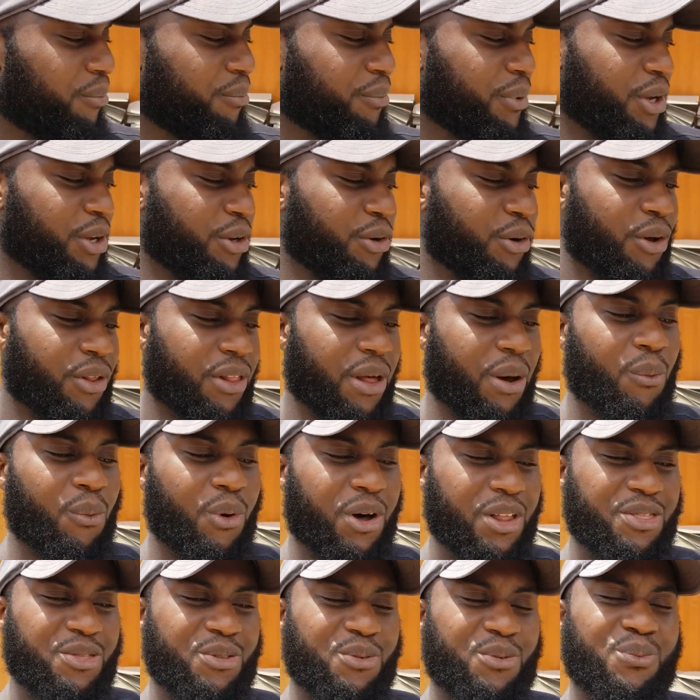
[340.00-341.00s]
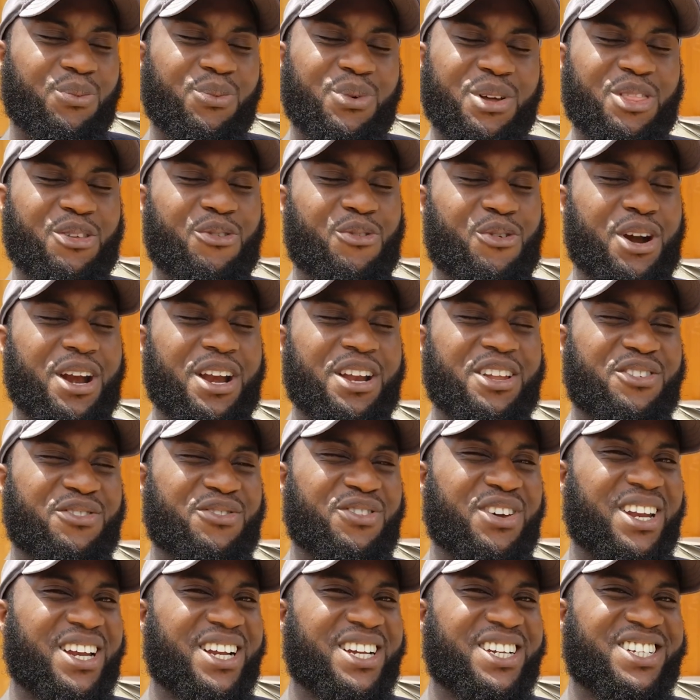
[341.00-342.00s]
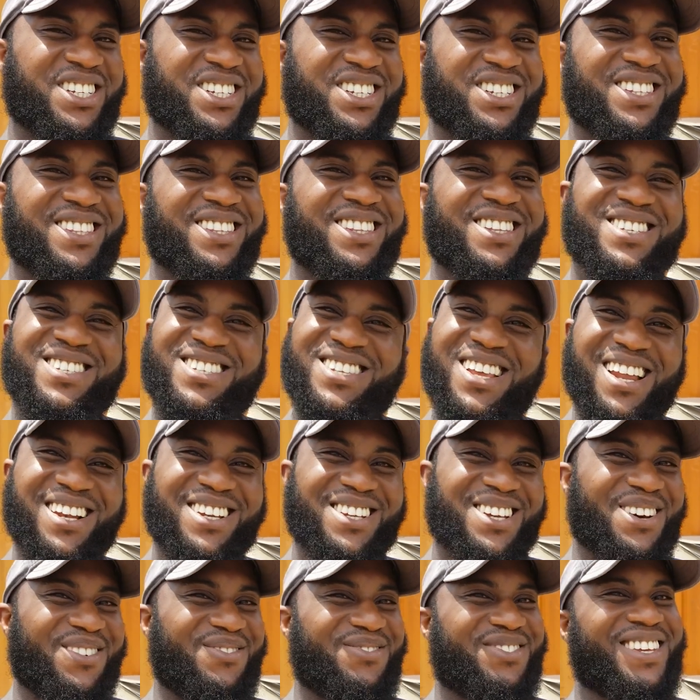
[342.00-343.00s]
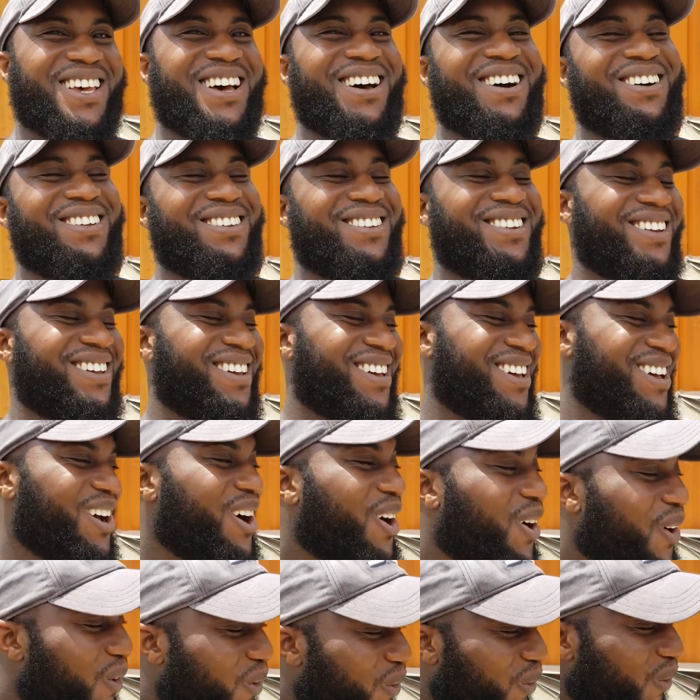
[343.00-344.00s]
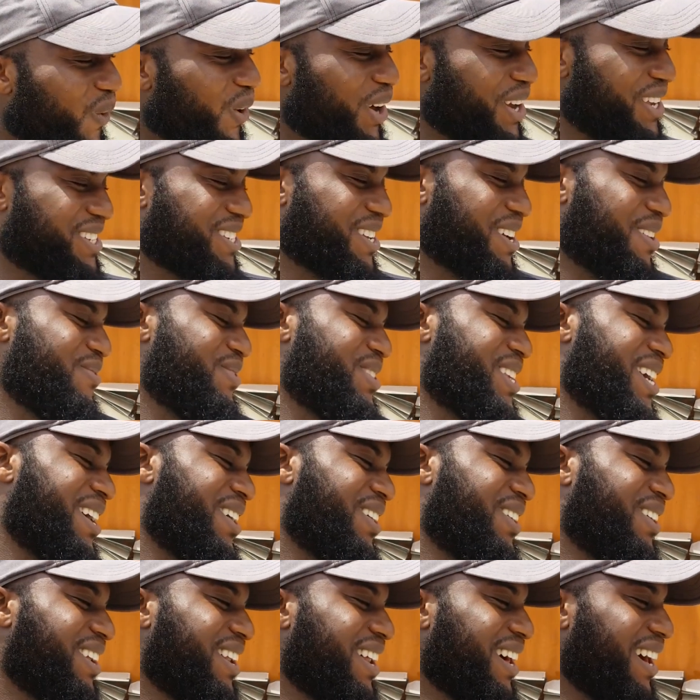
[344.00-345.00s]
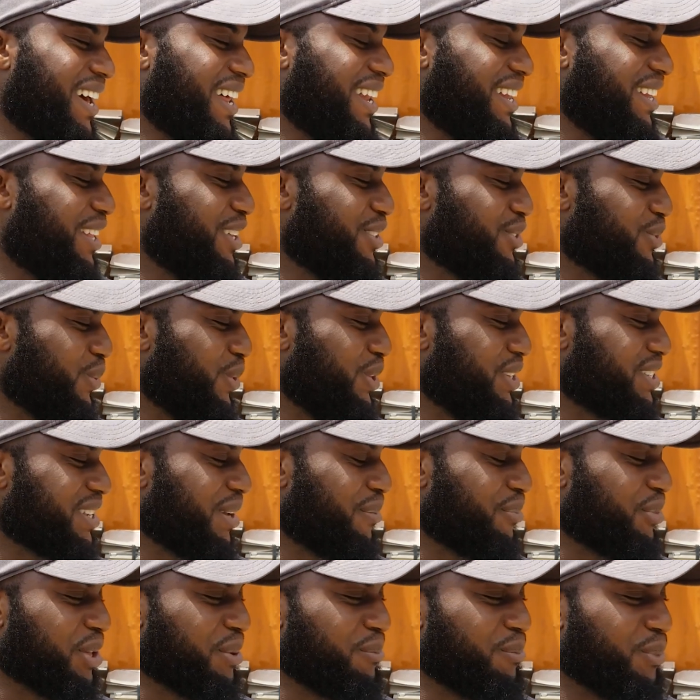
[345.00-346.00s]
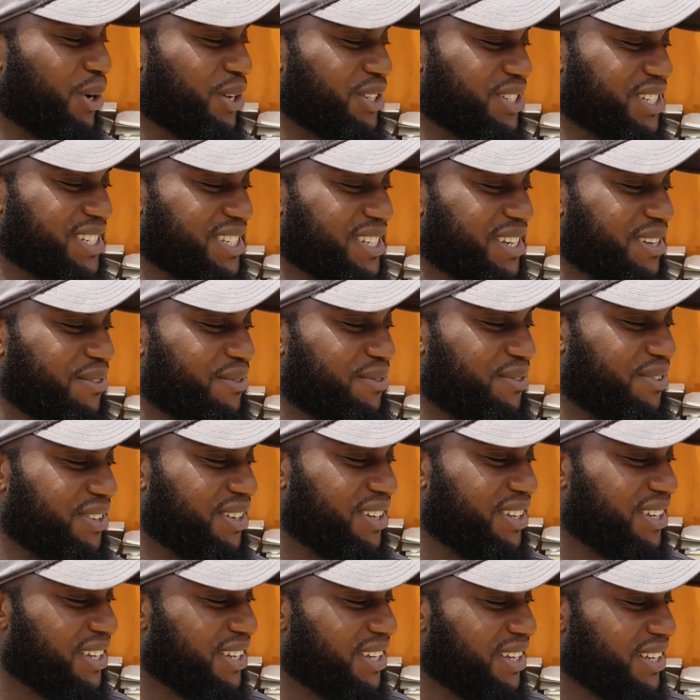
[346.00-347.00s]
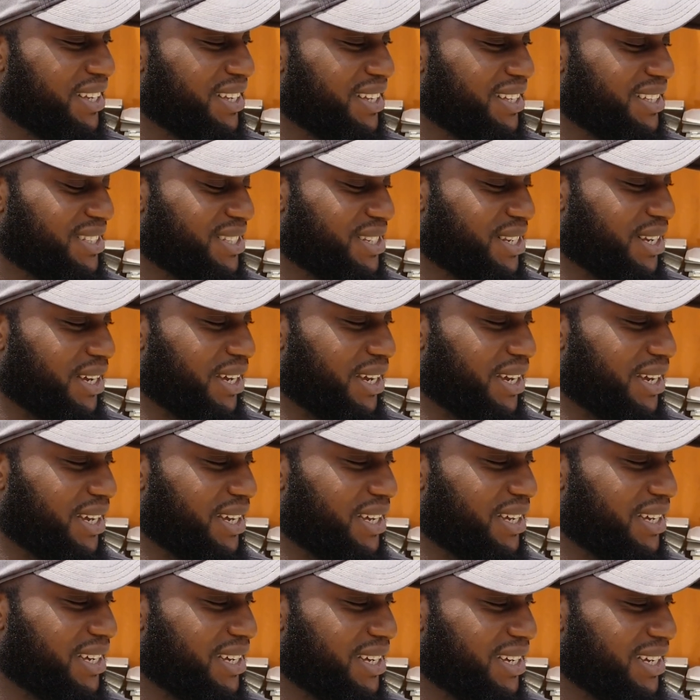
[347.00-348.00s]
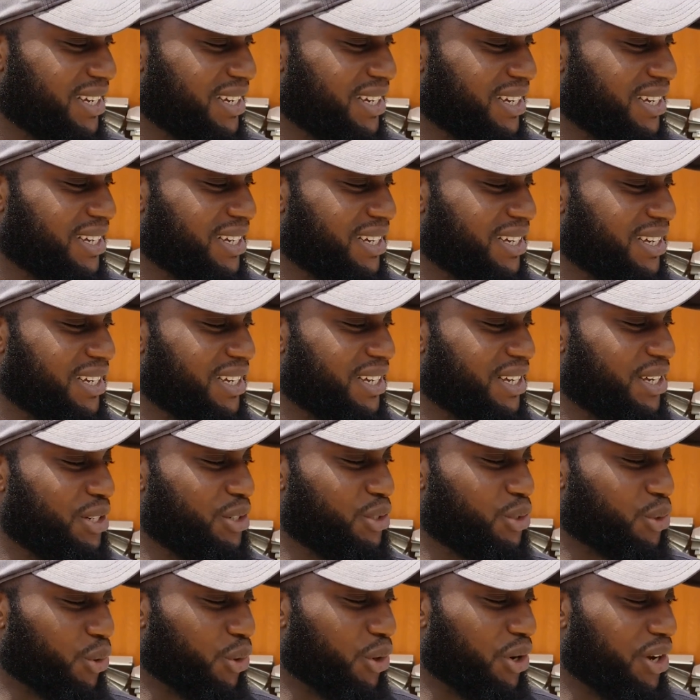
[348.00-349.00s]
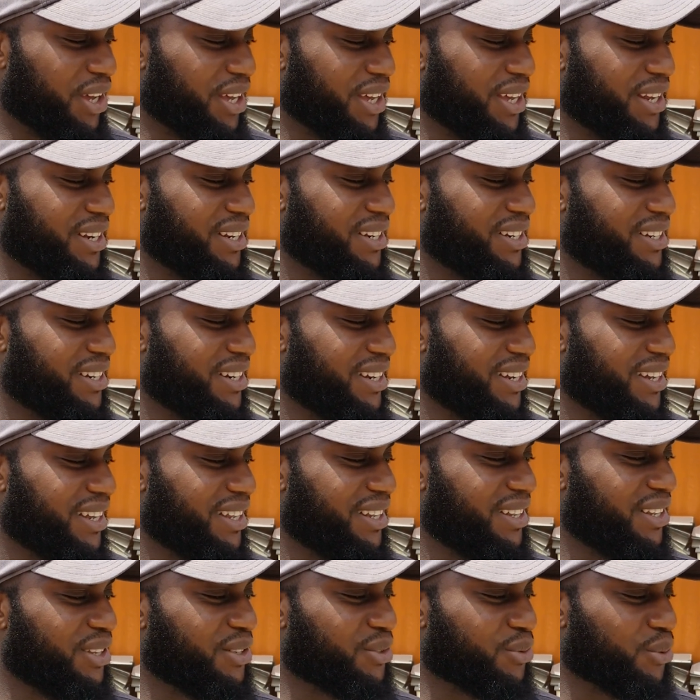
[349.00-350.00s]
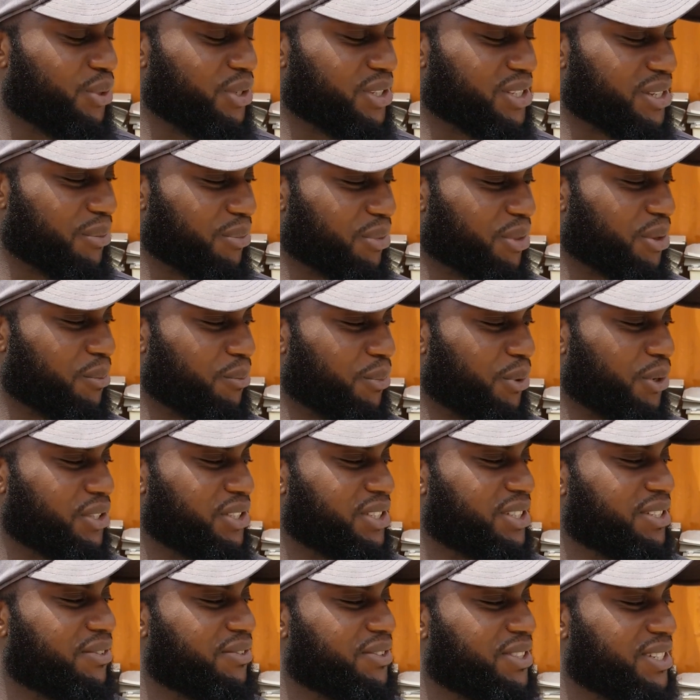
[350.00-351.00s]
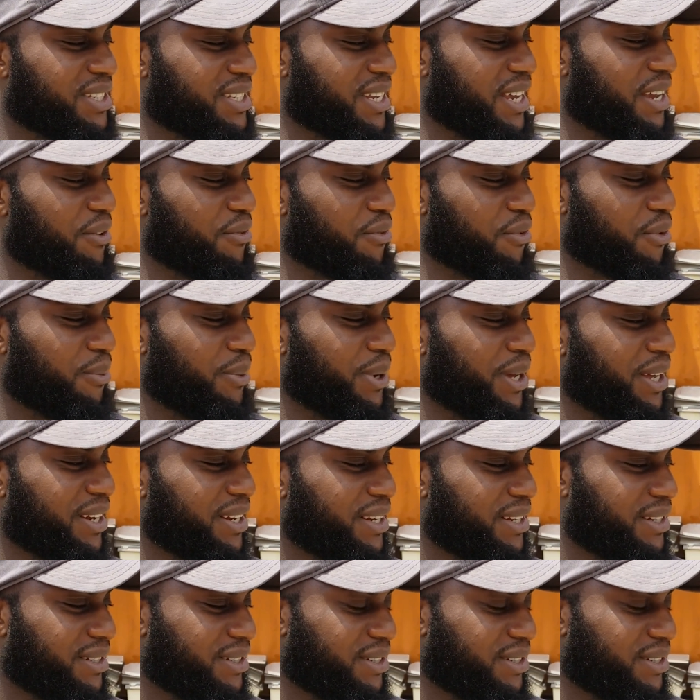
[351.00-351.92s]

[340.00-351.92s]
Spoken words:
But you know that when the rain is finished, the sun comes out. Always comes out, and there's always something positive to enjoy, and there's always something positive to take from it.